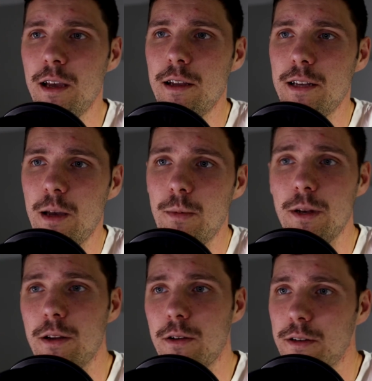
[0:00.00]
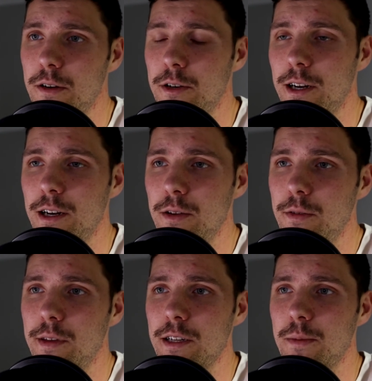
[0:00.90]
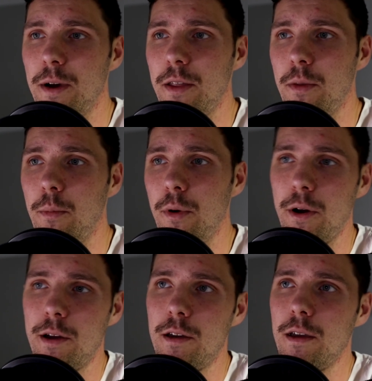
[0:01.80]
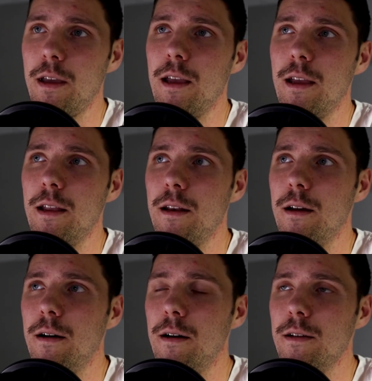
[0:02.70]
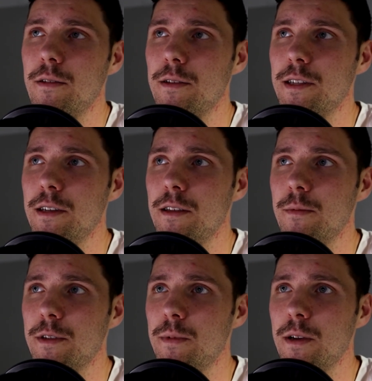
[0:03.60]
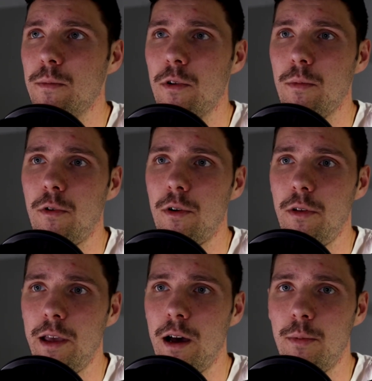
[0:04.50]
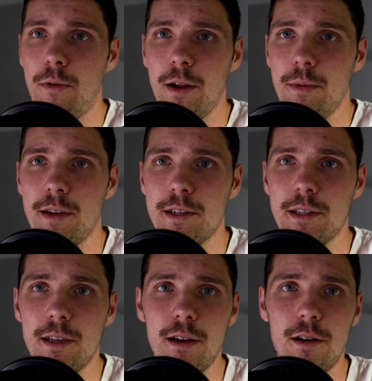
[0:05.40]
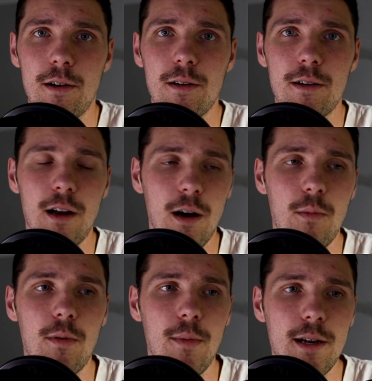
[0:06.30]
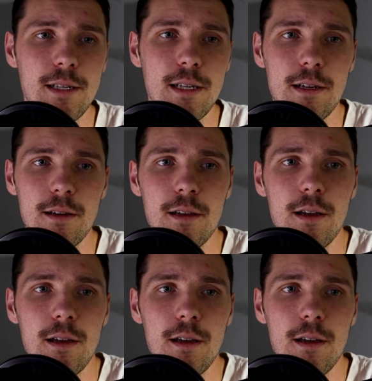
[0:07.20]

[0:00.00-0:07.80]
Deb and Dokes are trying to do things by the book, and you could see them as being more morally upright because they aren't compromising